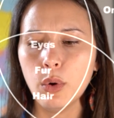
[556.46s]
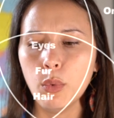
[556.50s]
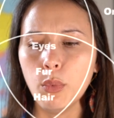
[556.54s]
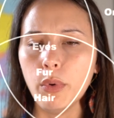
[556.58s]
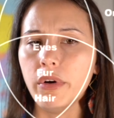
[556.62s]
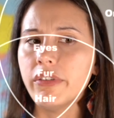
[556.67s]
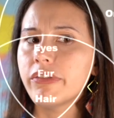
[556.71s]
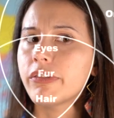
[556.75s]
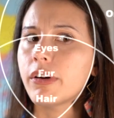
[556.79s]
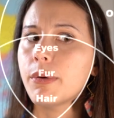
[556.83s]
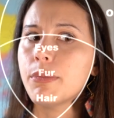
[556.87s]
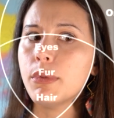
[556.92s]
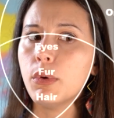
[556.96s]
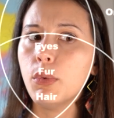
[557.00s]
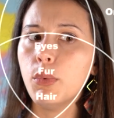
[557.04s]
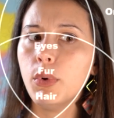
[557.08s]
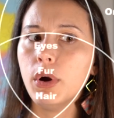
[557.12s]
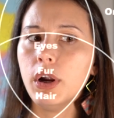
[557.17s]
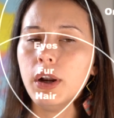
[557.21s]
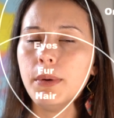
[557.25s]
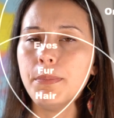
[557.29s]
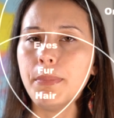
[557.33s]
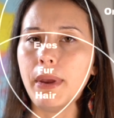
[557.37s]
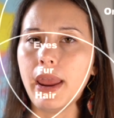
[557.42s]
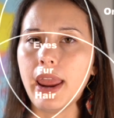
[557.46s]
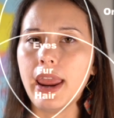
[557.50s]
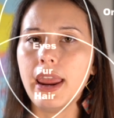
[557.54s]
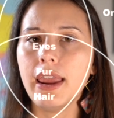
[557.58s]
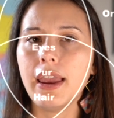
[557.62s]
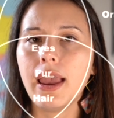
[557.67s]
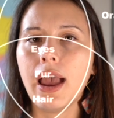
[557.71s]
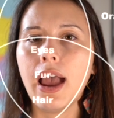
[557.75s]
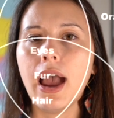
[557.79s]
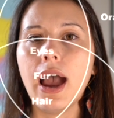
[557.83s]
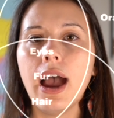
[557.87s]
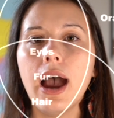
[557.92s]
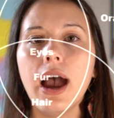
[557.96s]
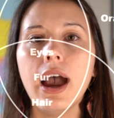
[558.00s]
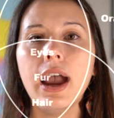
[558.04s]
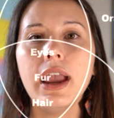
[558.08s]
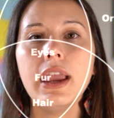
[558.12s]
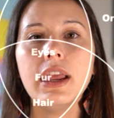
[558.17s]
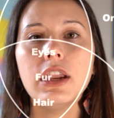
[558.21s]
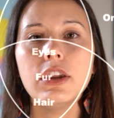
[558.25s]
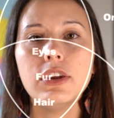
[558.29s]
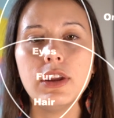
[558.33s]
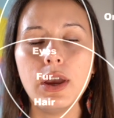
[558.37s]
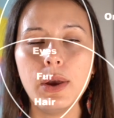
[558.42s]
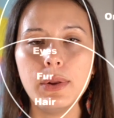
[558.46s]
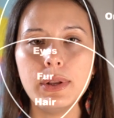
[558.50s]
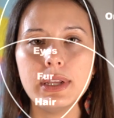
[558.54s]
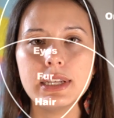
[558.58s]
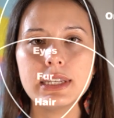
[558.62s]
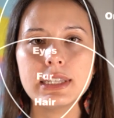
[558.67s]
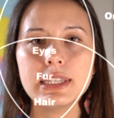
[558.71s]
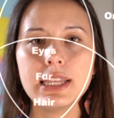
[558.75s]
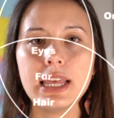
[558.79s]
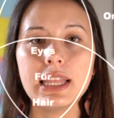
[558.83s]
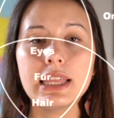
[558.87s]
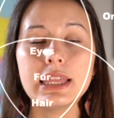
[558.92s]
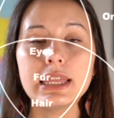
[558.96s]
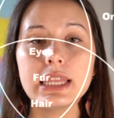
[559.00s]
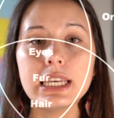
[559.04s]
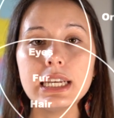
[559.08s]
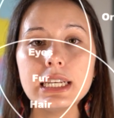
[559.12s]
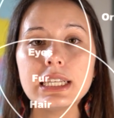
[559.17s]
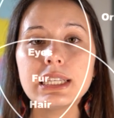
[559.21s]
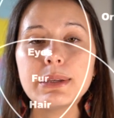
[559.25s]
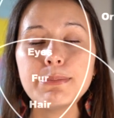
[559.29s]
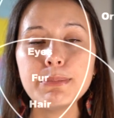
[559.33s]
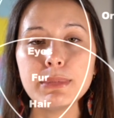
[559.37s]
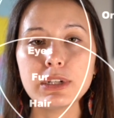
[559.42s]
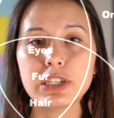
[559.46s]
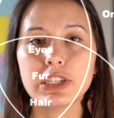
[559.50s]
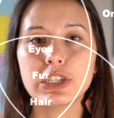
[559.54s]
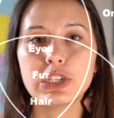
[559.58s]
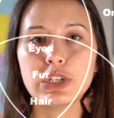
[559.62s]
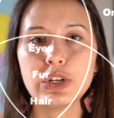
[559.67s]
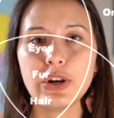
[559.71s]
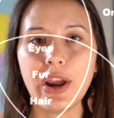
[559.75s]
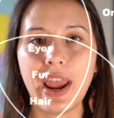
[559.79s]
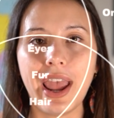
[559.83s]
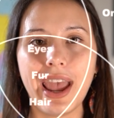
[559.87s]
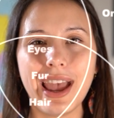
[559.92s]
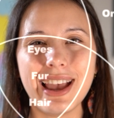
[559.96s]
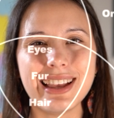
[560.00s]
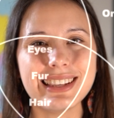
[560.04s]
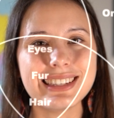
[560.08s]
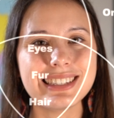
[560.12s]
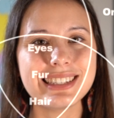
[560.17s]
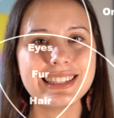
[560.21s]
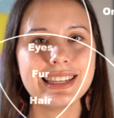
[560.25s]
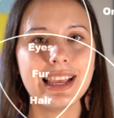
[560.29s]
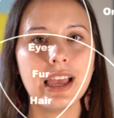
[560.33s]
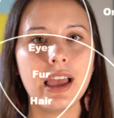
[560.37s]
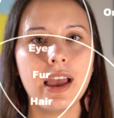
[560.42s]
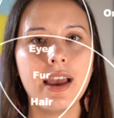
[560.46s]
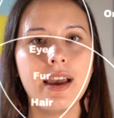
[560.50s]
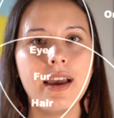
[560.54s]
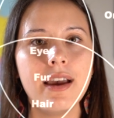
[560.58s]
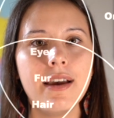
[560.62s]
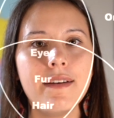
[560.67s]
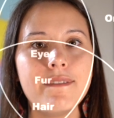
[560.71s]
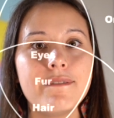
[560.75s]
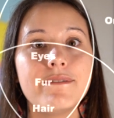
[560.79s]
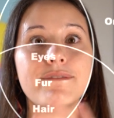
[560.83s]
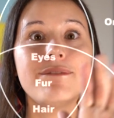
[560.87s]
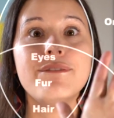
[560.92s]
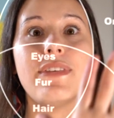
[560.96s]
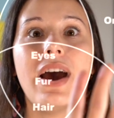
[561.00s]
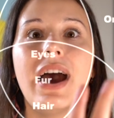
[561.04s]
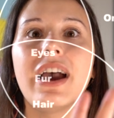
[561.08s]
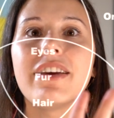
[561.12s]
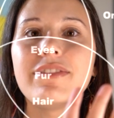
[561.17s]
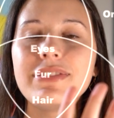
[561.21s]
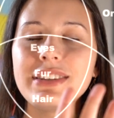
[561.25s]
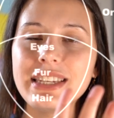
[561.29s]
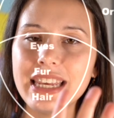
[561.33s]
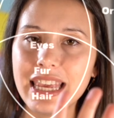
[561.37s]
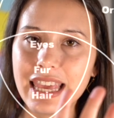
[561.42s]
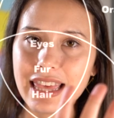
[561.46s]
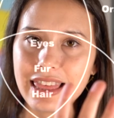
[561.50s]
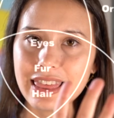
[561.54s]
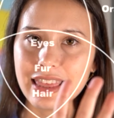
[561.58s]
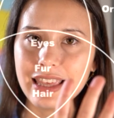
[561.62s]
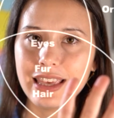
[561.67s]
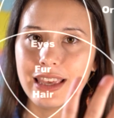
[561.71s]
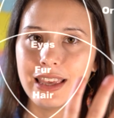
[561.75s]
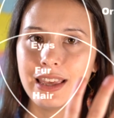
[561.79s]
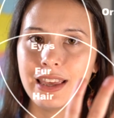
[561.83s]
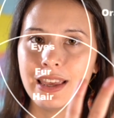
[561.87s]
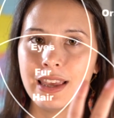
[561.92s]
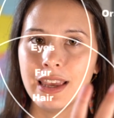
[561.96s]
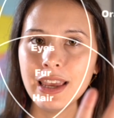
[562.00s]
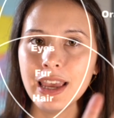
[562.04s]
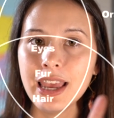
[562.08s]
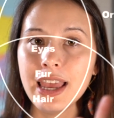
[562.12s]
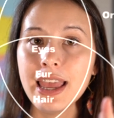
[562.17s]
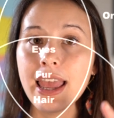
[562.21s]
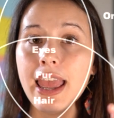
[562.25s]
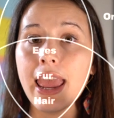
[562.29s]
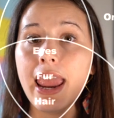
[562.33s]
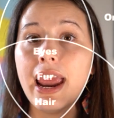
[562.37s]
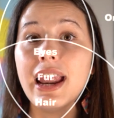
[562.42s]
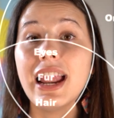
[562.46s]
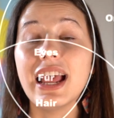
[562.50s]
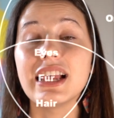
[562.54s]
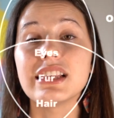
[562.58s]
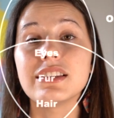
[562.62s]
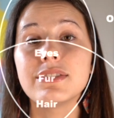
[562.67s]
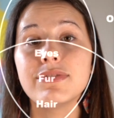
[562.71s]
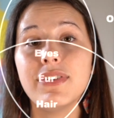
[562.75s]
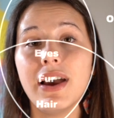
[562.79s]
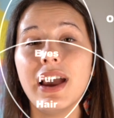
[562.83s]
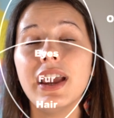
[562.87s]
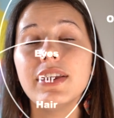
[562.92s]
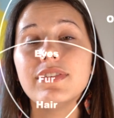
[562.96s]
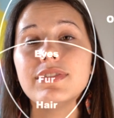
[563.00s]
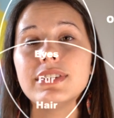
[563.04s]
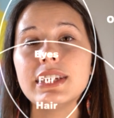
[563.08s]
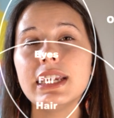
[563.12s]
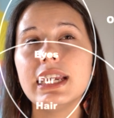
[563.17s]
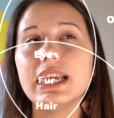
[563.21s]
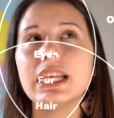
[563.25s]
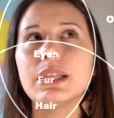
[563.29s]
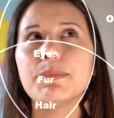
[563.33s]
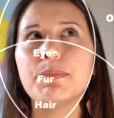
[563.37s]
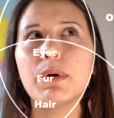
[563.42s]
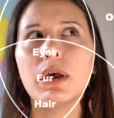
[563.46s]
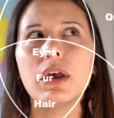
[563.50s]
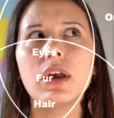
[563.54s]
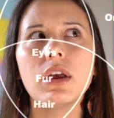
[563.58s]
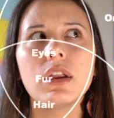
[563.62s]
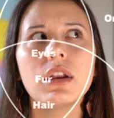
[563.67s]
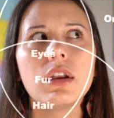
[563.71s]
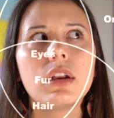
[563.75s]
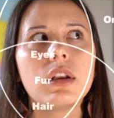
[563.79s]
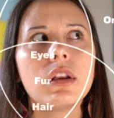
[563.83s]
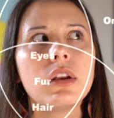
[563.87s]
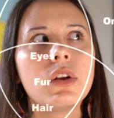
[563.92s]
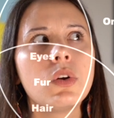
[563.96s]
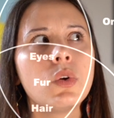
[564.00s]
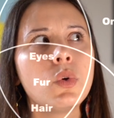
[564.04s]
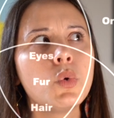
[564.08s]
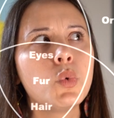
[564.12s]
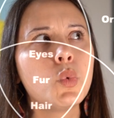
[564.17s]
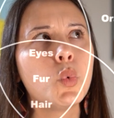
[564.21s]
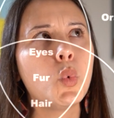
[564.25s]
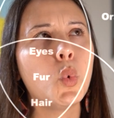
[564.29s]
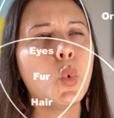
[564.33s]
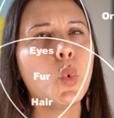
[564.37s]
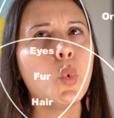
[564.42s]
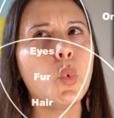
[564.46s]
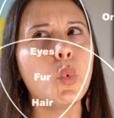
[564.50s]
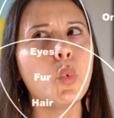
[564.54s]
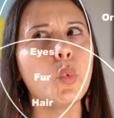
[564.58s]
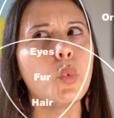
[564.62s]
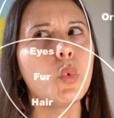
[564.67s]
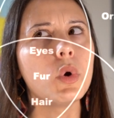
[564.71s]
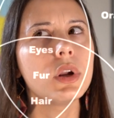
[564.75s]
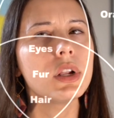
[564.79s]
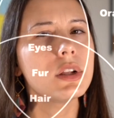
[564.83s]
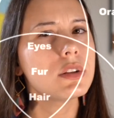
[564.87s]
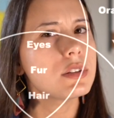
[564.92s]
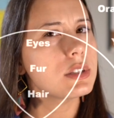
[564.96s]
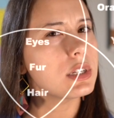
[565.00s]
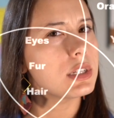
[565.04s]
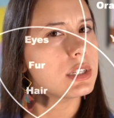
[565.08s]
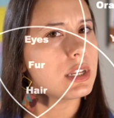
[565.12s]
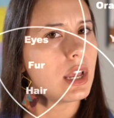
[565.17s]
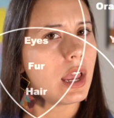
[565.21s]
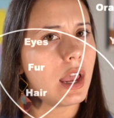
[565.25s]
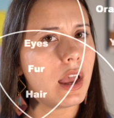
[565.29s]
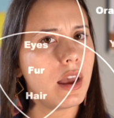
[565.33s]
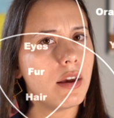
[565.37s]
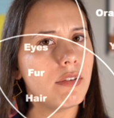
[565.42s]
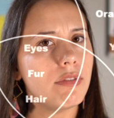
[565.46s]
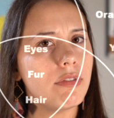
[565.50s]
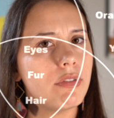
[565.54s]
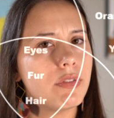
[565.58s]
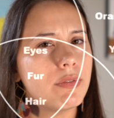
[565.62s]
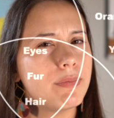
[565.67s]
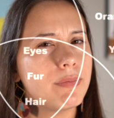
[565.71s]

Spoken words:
Well, from the word bank, I noticed that this Munster has 5 teeth. It has 5 teeth, but what else does it have?